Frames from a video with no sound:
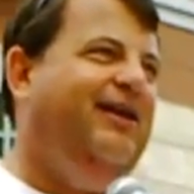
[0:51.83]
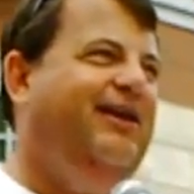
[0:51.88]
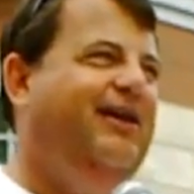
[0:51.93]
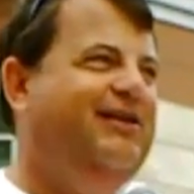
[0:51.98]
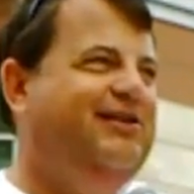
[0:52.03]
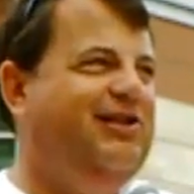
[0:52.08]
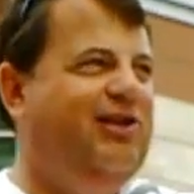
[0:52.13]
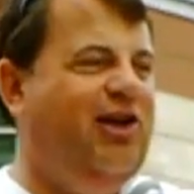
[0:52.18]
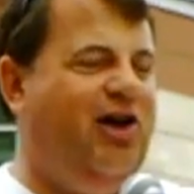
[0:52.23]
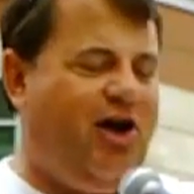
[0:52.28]

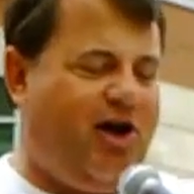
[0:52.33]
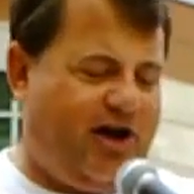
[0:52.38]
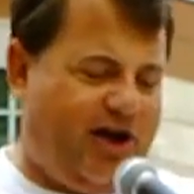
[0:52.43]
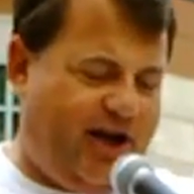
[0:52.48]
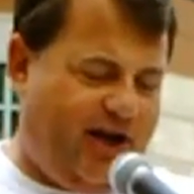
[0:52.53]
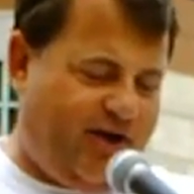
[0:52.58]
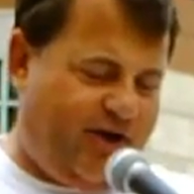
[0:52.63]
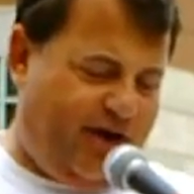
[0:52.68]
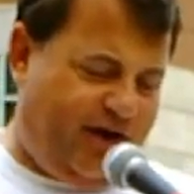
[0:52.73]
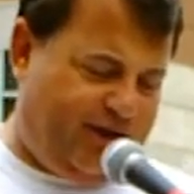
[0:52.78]
It's a little hard of
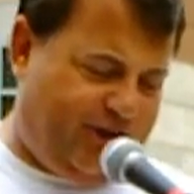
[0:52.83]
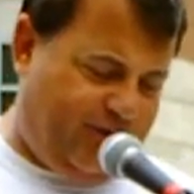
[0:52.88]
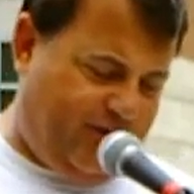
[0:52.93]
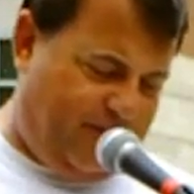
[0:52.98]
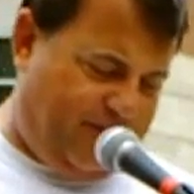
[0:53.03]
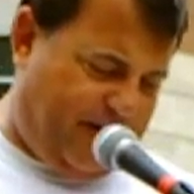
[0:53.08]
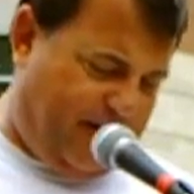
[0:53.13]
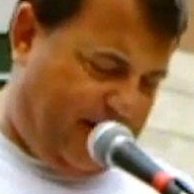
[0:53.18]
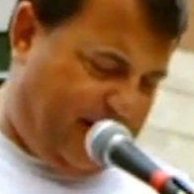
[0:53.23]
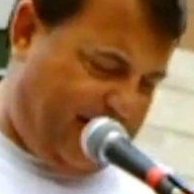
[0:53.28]
hearing, too,
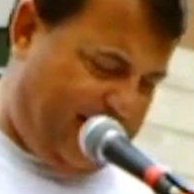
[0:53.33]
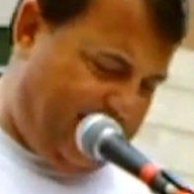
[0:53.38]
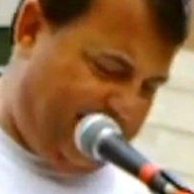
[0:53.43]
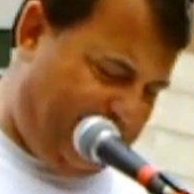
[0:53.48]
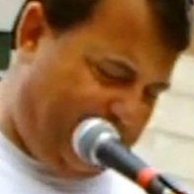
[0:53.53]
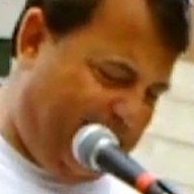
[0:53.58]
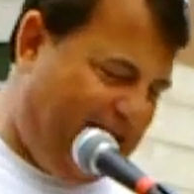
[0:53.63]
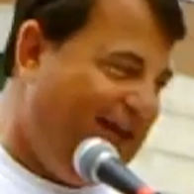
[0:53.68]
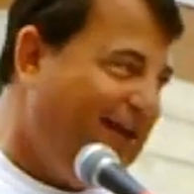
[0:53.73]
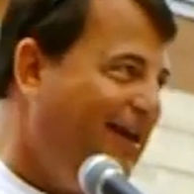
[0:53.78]
apparently.
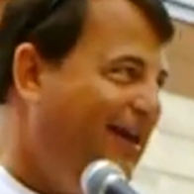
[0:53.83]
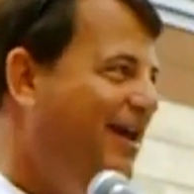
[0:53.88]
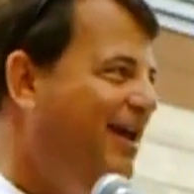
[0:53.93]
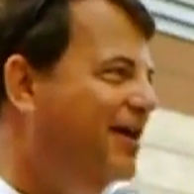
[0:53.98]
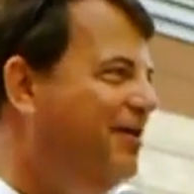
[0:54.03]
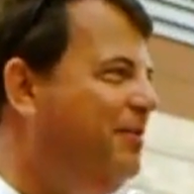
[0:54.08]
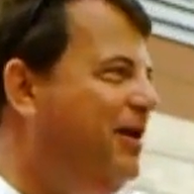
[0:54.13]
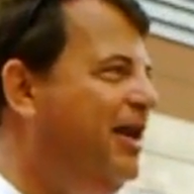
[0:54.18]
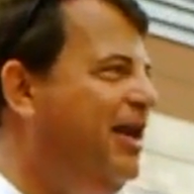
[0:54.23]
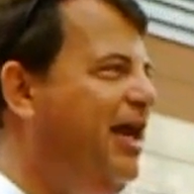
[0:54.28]

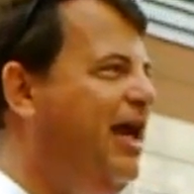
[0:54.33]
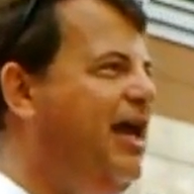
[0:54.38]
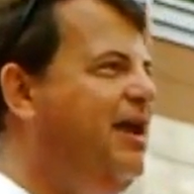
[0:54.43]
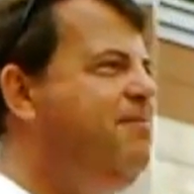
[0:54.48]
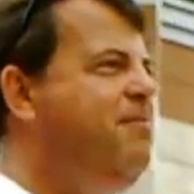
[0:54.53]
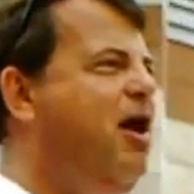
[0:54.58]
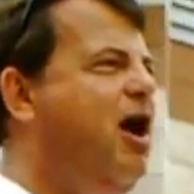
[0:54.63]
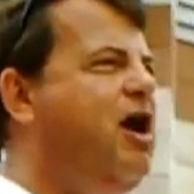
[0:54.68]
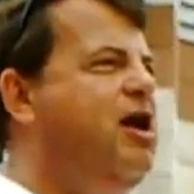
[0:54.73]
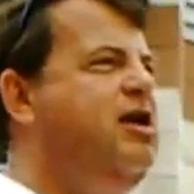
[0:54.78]
But Ed
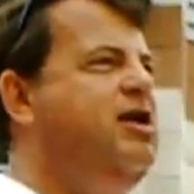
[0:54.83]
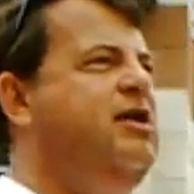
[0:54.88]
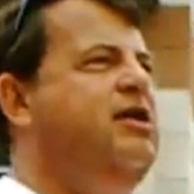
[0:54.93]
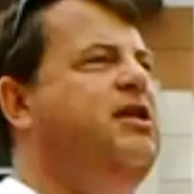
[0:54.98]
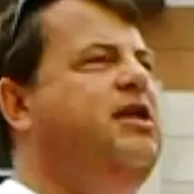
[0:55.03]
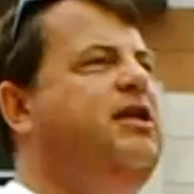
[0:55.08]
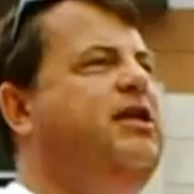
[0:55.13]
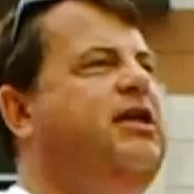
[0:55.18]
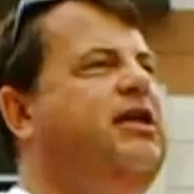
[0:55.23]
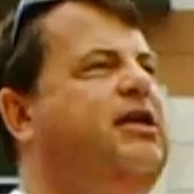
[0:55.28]
Martin
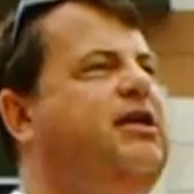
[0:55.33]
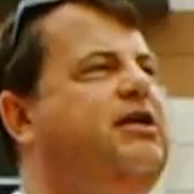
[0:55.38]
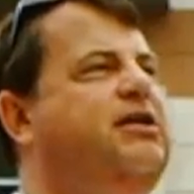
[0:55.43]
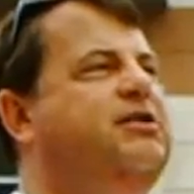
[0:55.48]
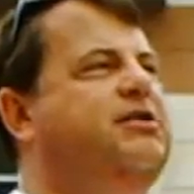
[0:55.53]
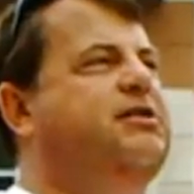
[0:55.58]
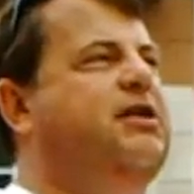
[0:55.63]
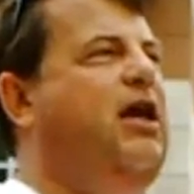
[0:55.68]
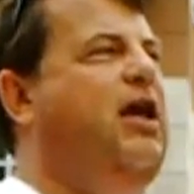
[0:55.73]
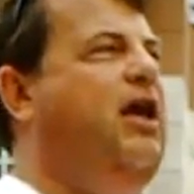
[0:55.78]

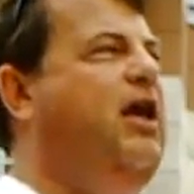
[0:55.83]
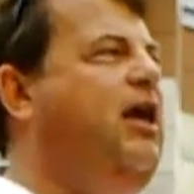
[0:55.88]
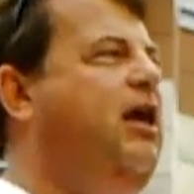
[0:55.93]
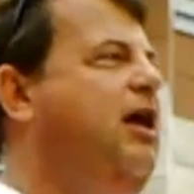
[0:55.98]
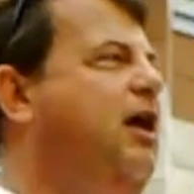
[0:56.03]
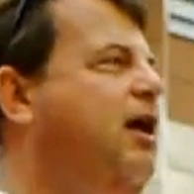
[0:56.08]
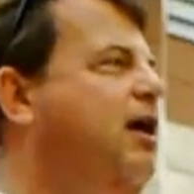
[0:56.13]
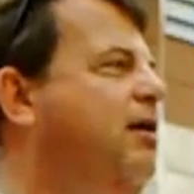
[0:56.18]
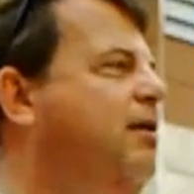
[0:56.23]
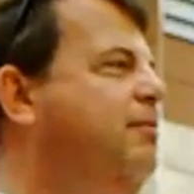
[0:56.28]
is
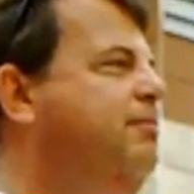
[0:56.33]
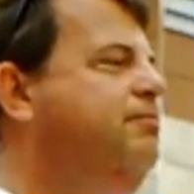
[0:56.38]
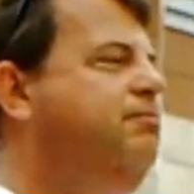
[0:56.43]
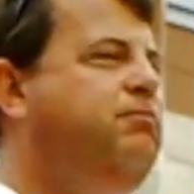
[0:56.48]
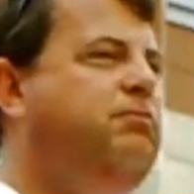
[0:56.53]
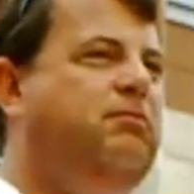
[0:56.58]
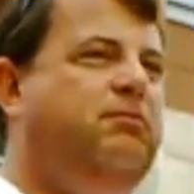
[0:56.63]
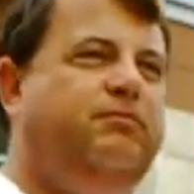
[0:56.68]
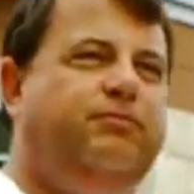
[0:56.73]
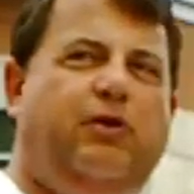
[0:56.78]
a
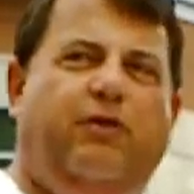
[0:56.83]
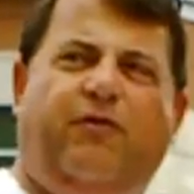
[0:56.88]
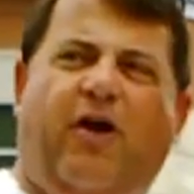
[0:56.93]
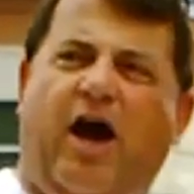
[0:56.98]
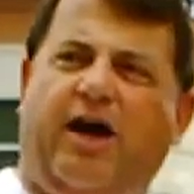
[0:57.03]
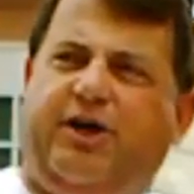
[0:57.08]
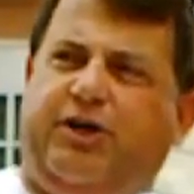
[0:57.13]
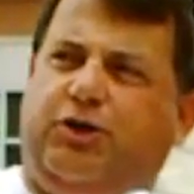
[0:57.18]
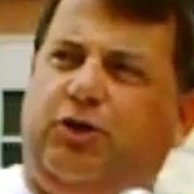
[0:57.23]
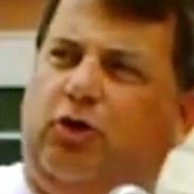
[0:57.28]

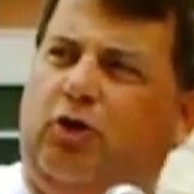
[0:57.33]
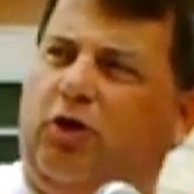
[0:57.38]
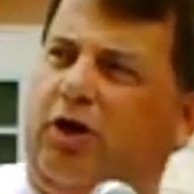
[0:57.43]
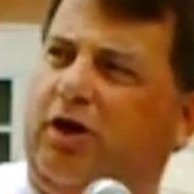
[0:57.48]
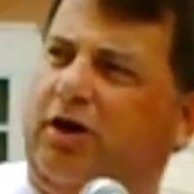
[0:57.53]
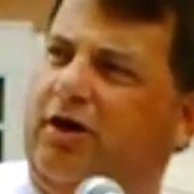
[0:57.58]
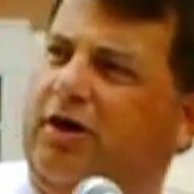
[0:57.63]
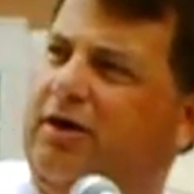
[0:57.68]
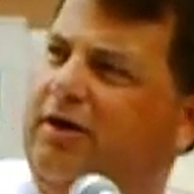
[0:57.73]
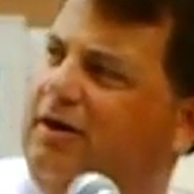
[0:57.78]

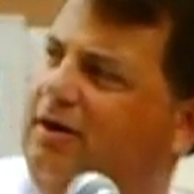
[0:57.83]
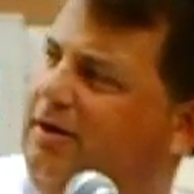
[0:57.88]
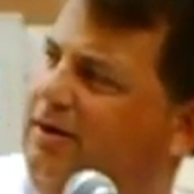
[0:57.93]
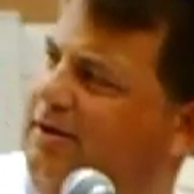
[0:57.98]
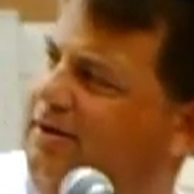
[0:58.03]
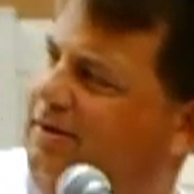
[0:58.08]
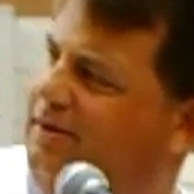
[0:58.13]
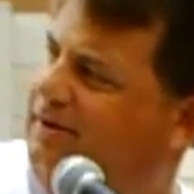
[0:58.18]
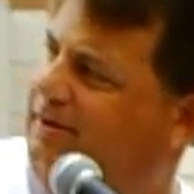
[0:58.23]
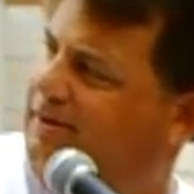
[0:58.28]
provocateur,
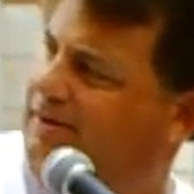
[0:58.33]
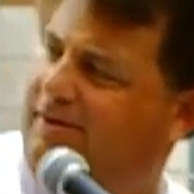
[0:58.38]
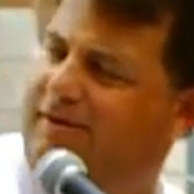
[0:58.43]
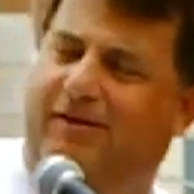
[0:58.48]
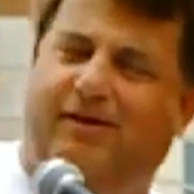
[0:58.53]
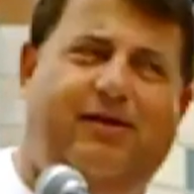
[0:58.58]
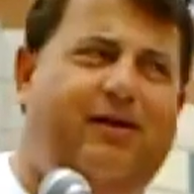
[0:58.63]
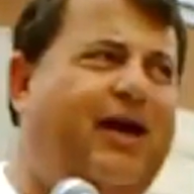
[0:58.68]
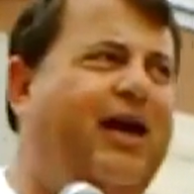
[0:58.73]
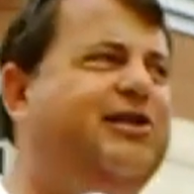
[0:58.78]

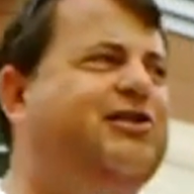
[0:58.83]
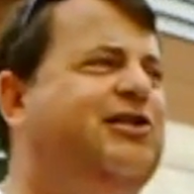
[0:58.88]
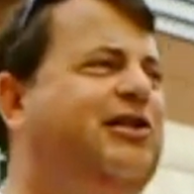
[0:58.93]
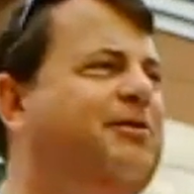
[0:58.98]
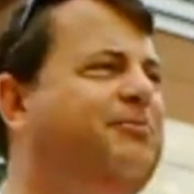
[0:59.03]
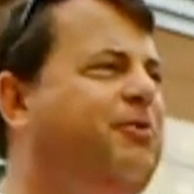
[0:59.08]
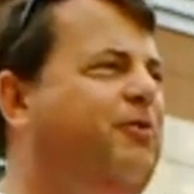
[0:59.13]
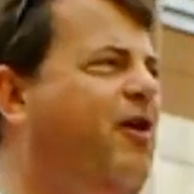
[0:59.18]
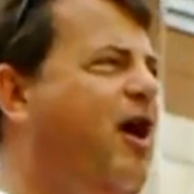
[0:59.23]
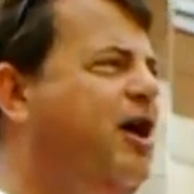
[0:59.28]
excellent
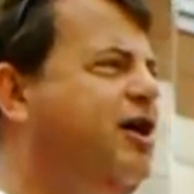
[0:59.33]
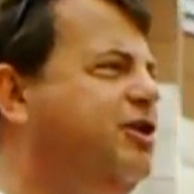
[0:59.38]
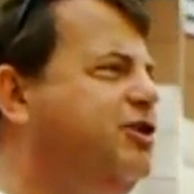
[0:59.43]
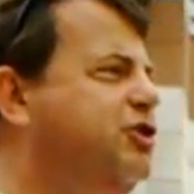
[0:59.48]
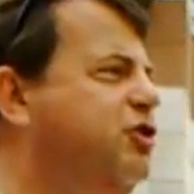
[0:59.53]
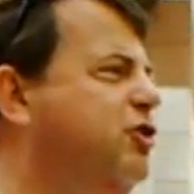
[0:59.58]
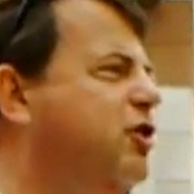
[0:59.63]
provocateur